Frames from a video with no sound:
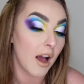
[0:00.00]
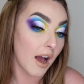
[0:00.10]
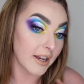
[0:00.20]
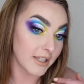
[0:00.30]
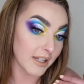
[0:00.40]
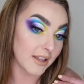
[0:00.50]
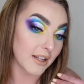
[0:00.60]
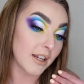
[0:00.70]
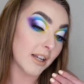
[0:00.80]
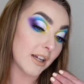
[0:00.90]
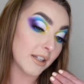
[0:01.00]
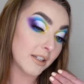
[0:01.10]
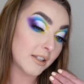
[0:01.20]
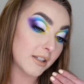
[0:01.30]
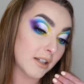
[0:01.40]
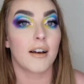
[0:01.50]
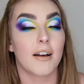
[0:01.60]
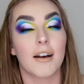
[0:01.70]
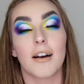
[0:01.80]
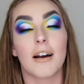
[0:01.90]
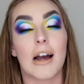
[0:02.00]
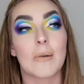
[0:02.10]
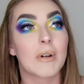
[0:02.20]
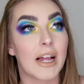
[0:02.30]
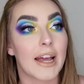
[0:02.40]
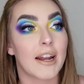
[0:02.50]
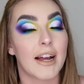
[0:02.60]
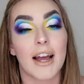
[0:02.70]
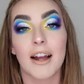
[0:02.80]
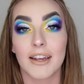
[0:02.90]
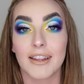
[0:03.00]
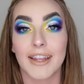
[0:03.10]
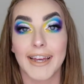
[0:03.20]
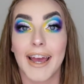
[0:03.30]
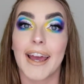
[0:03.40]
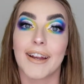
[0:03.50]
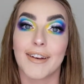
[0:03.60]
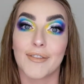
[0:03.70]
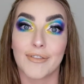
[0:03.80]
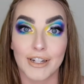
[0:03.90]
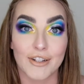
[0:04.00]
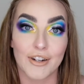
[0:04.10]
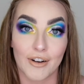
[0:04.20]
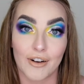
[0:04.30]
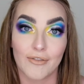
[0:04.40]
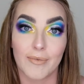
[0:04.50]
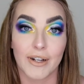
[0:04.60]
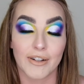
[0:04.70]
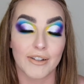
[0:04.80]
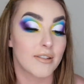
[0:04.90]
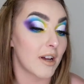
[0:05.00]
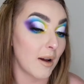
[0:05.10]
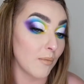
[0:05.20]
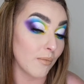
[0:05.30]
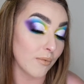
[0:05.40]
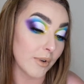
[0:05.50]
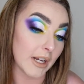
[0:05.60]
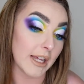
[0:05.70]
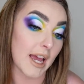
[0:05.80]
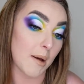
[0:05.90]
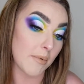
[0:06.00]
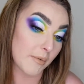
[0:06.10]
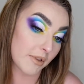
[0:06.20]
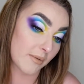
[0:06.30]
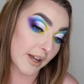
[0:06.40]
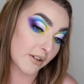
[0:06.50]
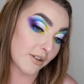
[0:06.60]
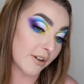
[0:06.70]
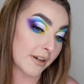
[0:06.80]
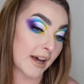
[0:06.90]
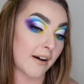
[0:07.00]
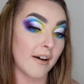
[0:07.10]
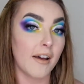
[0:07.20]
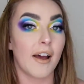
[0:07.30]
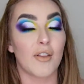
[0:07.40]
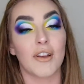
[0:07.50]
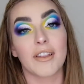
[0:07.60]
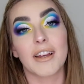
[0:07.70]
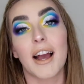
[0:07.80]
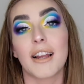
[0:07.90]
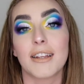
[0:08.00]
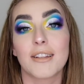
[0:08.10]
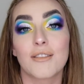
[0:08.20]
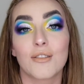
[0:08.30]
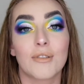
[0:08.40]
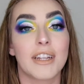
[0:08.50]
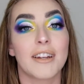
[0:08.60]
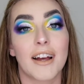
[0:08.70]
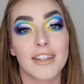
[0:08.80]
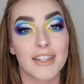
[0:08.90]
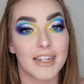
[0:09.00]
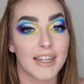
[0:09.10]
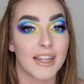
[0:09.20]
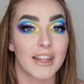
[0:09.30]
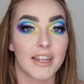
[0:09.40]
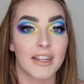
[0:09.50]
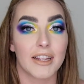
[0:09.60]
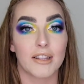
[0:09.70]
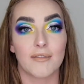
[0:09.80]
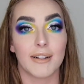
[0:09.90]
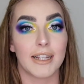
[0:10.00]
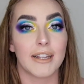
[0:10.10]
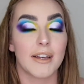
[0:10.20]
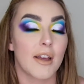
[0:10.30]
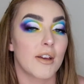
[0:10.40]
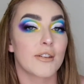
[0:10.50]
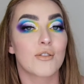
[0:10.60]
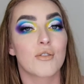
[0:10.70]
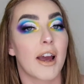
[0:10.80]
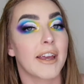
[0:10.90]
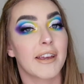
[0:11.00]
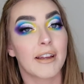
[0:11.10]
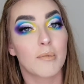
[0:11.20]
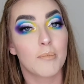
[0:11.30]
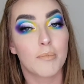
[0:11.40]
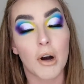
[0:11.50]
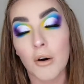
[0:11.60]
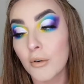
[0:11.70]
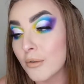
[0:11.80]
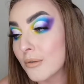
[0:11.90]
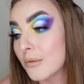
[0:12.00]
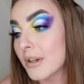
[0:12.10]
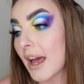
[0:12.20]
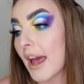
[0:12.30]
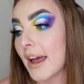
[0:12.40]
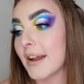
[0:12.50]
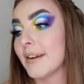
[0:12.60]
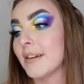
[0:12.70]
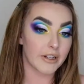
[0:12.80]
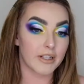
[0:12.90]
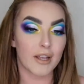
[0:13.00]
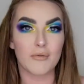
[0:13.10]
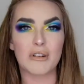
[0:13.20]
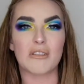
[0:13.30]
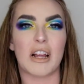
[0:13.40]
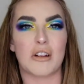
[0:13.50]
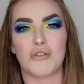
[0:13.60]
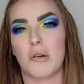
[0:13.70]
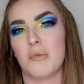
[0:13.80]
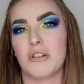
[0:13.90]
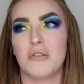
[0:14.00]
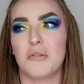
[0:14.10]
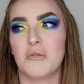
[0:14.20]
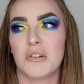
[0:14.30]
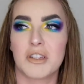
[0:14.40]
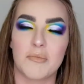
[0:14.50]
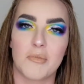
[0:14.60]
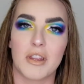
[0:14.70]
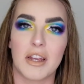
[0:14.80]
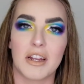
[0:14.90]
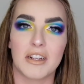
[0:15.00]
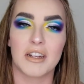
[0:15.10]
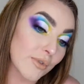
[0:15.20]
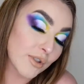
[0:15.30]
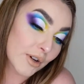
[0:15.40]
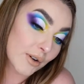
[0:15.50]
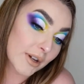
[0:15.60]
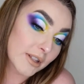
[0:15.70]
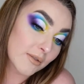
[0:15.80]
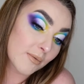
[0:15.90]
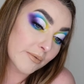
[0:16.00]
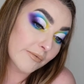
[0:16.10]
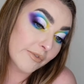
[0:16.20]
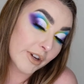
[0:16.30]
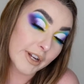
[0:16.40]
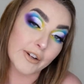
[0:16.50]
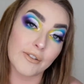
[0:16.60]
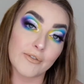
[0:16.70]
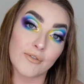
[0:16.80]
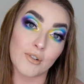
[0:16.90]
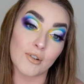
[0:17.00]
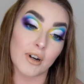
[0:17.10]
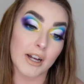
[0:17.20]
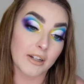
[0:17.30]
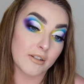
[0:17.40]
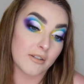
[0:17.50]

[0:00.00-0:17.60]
I did the lid. I'm glad I hung in there and finished it off because I'm really happy with the way it turned out. I think the colours look really nicely together. It's really striking and bold and just like real like tropical or something. So it's very good for, I